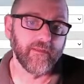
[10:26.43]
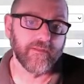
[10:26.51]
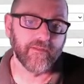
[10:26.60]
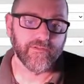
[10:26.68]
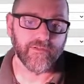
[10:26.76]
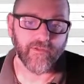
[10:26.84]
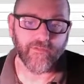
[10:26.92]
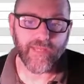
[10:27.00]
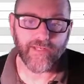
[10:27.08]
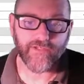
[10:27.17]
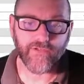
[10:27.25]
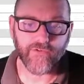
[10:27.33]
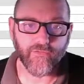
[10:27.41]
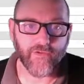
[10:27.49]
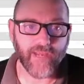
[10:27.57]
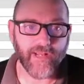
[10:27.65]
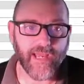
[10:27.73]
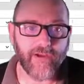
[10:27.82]
So that should
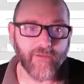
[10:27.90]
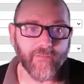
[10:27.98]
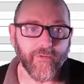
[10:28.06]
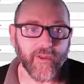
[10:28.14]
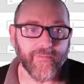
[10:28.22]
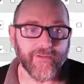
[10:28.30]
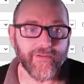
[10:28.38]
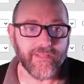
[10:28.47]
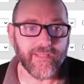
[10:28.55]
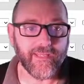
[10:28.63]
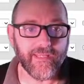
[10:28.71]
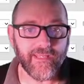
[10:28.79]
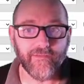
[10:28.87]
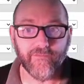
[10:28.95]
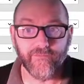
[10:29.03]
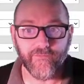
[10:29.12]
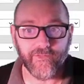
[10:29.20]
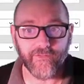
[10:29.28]
create our primary key
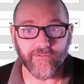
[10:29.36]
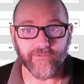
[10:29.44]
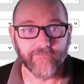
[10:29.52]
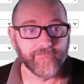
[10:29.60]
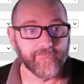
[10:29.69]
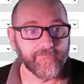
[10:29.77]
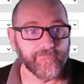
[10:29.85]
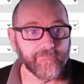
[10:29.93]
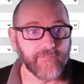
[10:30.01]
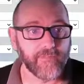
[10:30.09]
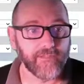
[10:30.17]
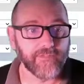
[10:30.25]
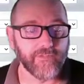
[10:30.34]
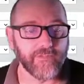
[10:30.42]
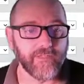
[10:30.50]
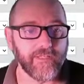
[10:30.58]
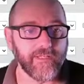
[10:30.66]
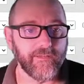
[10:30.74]
field,
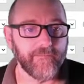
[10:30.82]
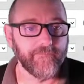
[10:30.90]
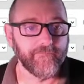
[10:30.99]
student ID.